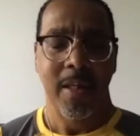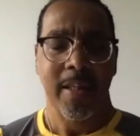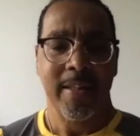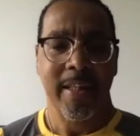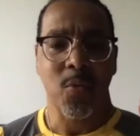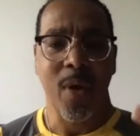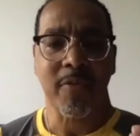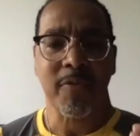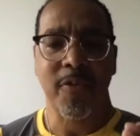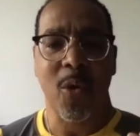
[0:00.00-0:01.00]
He
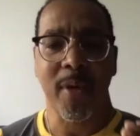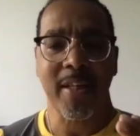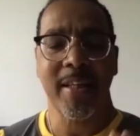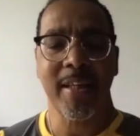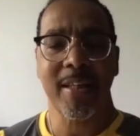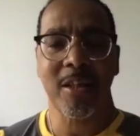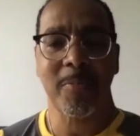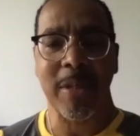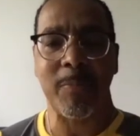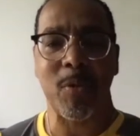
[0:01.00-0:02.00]
went forward healing the
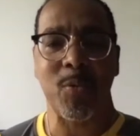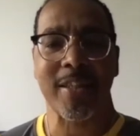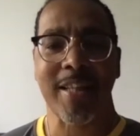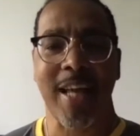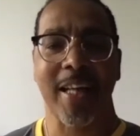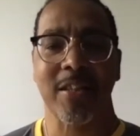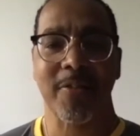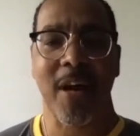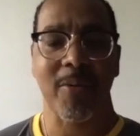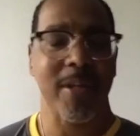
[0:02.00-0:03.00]
people with signs
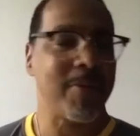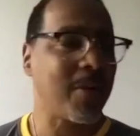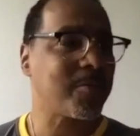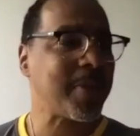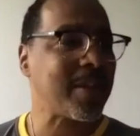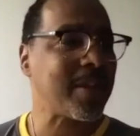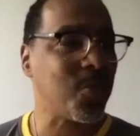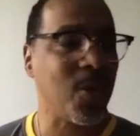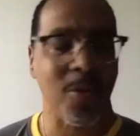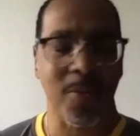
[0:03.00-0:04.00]
following. He went over speaking his
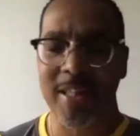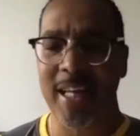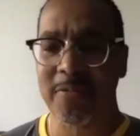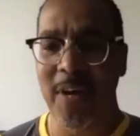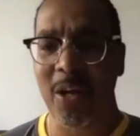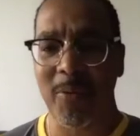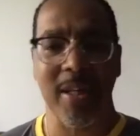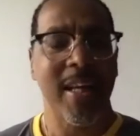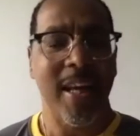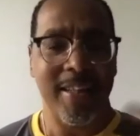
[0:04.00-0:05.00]
word with signs following.
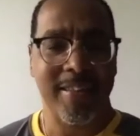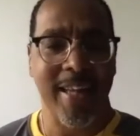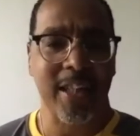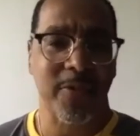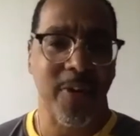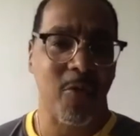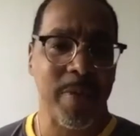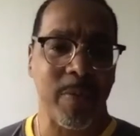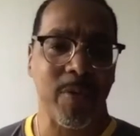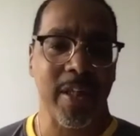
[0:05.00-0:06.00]
And the signs following,
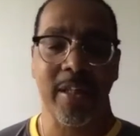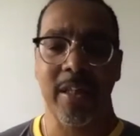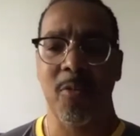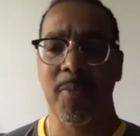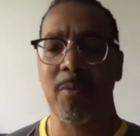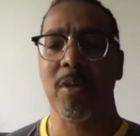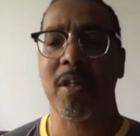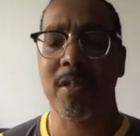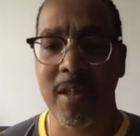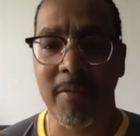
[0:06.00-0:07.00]
people were getting healed. People were
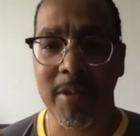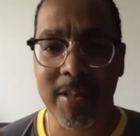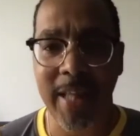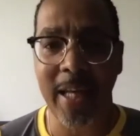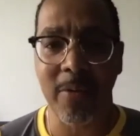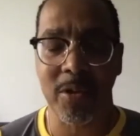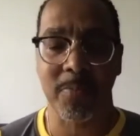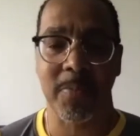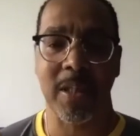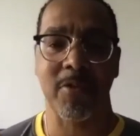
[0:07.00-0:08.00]
getting delivered. Sight was
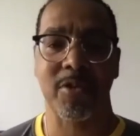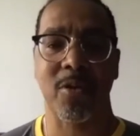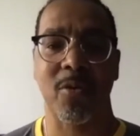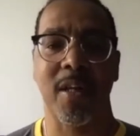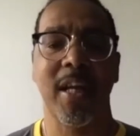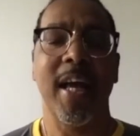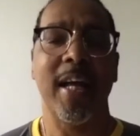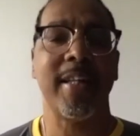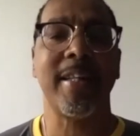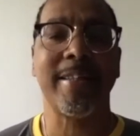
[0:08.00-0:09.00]
being restored.
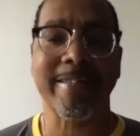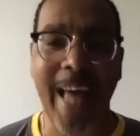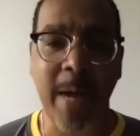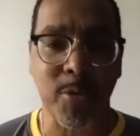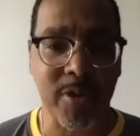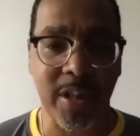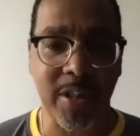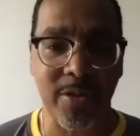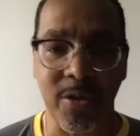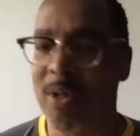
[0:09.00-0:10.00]
And then the disciples did
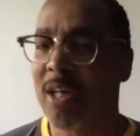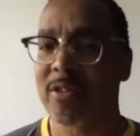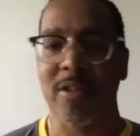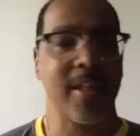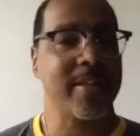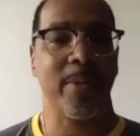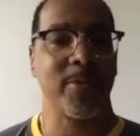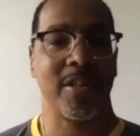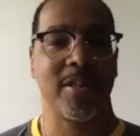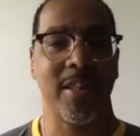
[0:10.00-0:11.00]
it too. So you can't say it was
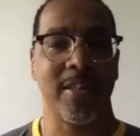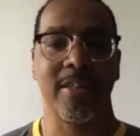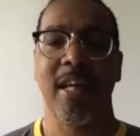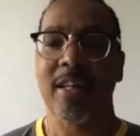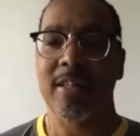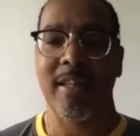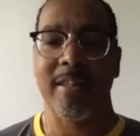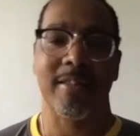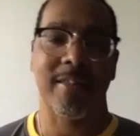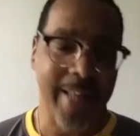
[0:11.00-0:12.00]
just Jesus, because then
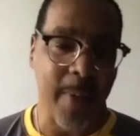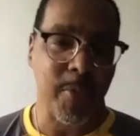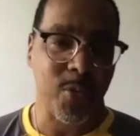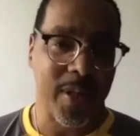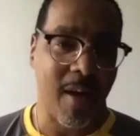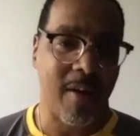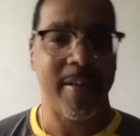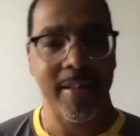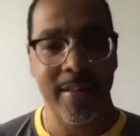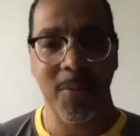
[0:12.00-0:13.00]
his disciples went out and
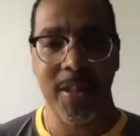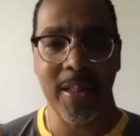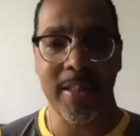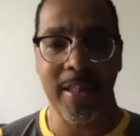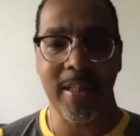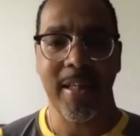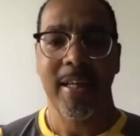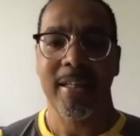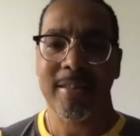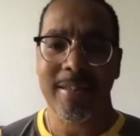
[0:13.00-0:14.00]
they did what he did.
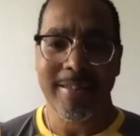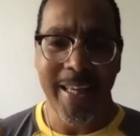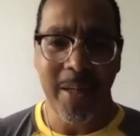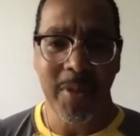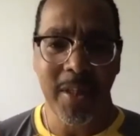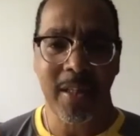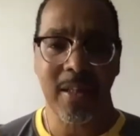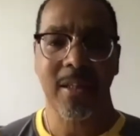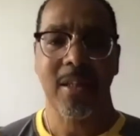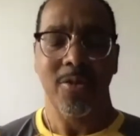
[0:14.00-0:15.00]
It's the same thing.
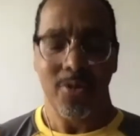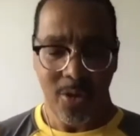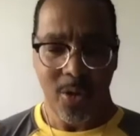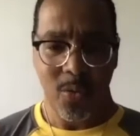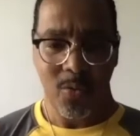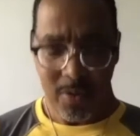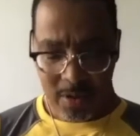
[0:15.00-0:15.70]
So